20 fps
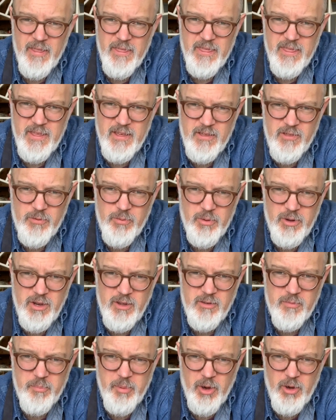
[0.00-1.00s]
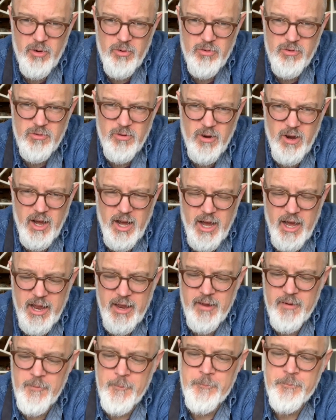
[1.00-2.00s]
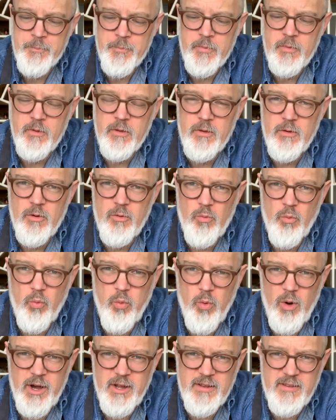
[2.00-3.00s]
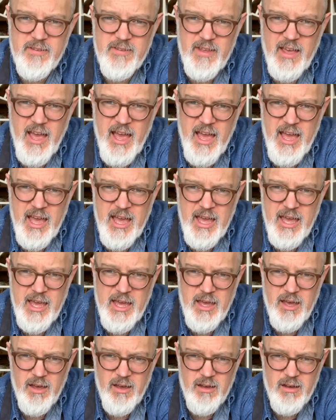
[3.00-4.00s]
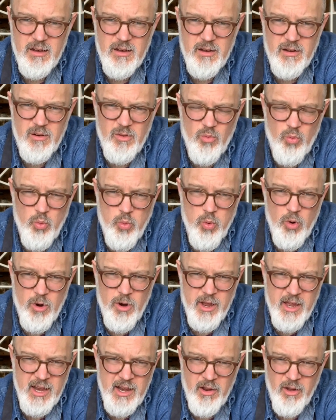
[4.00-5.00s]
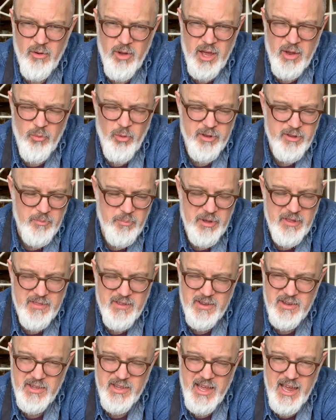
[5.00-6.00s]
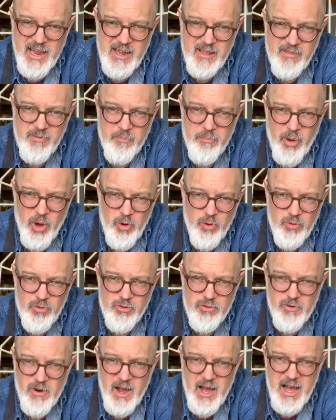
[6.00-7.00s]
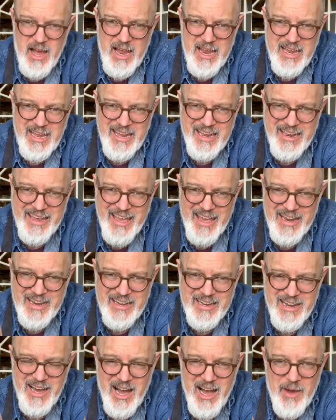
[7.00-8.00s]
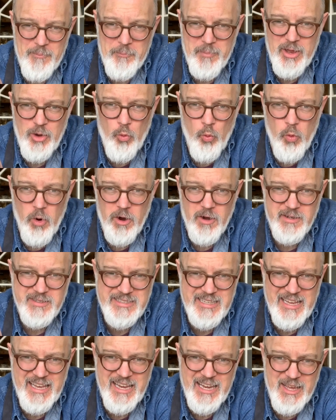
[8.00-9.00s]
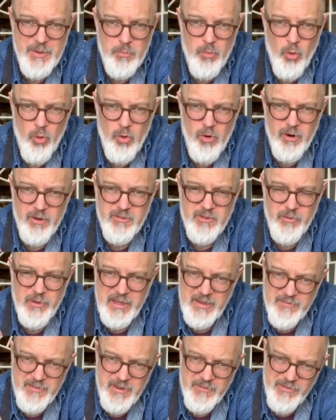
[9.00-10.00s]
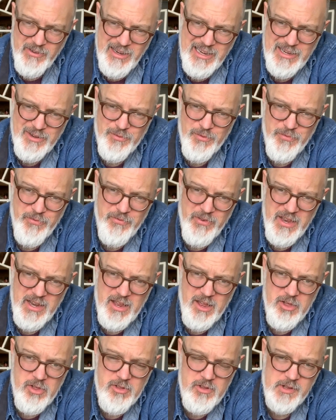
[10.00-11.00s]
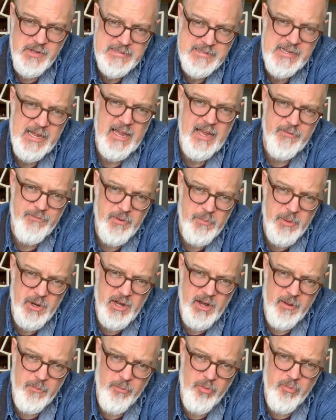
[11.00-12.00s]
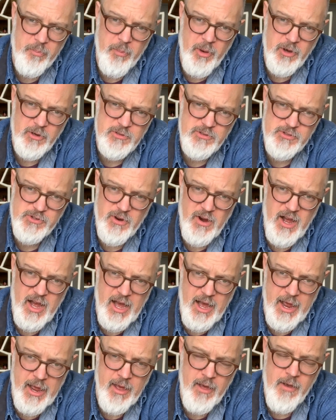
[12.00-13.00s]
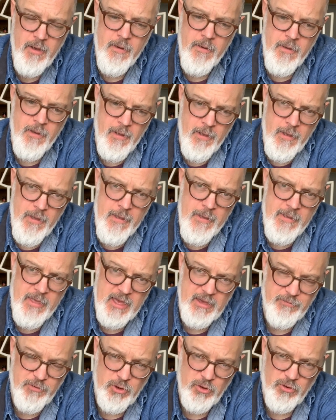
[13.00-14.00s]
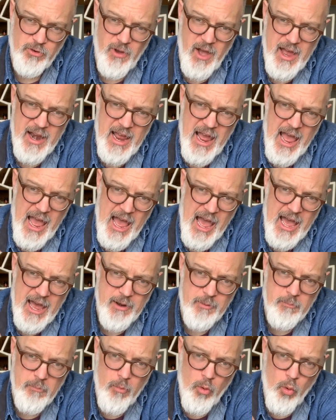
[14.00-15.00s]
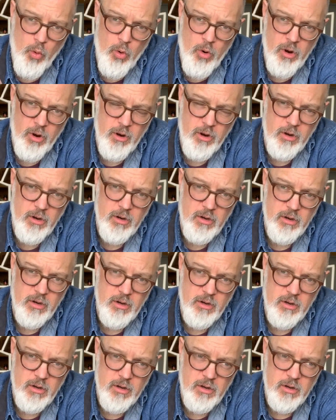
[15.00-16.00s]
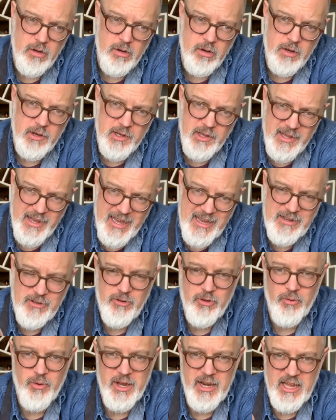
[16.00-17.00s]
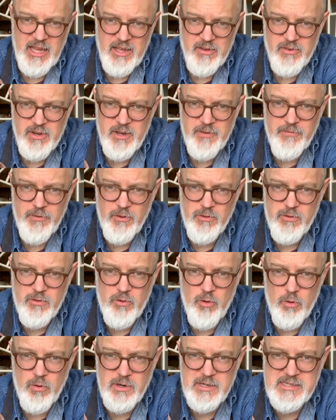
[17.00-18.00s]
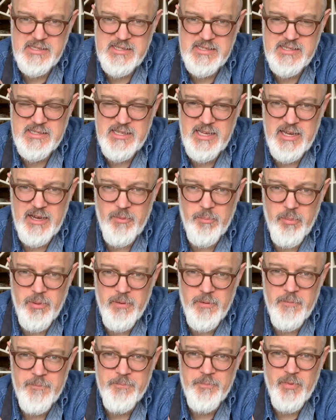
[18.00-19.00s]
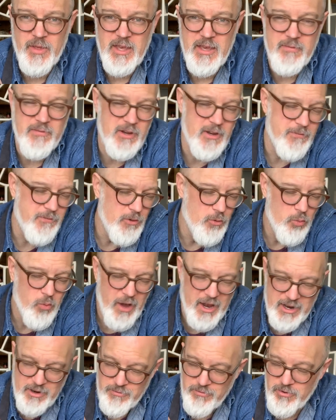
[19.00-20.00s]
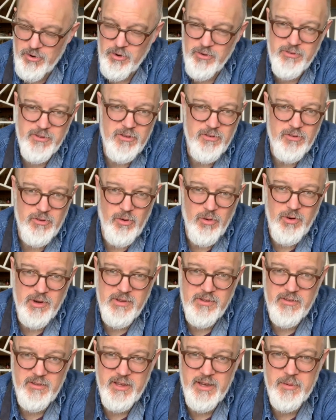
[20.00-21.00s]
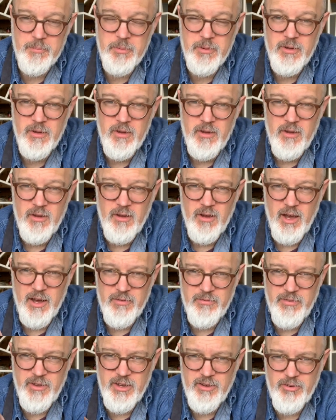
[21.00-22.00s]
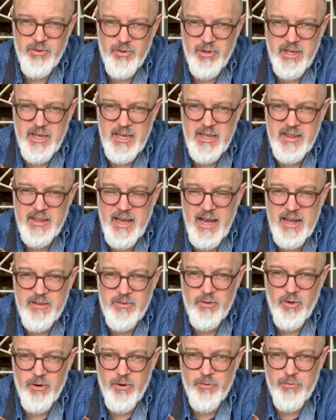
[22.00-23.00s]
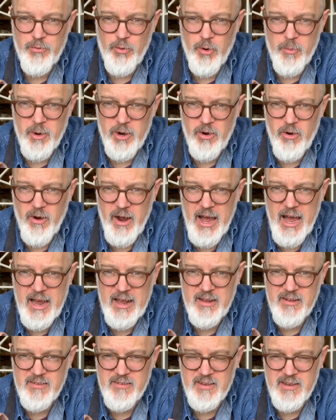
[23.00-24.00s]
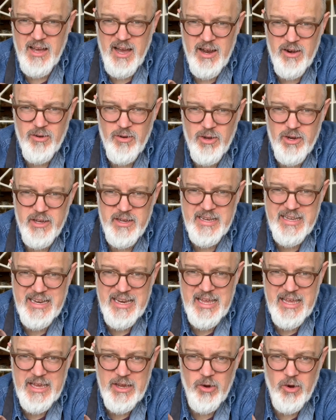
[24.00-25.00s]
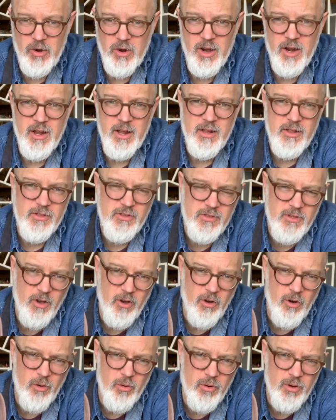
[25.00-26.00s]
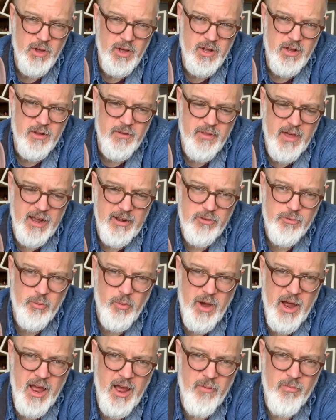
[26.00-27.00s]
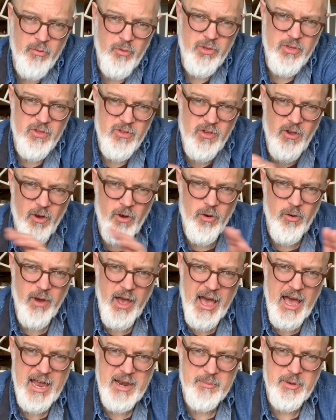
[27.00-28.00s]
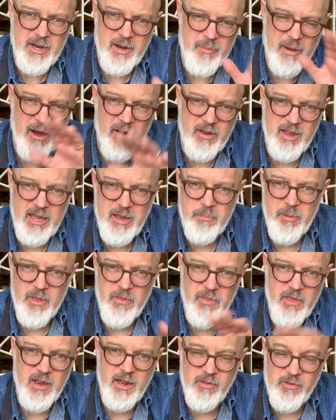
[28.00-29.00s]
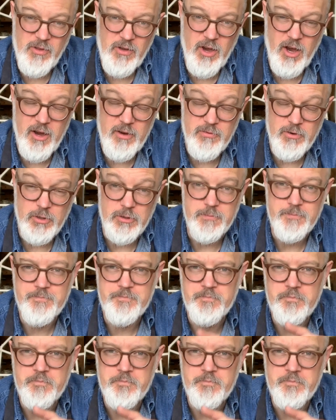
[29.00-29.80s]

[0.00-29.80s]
This one is bone dry. Once a piece of clay is bone dry, it cannot be worked anymore. So even if you didn't finish, if it becomes bone dry, if you try to add more clay to it, even if you score and slip, even if you wet it first and score and slip, eventually that's going to form a crack. It's not going to adhere. So that's why I was so adamant about keeping things covered.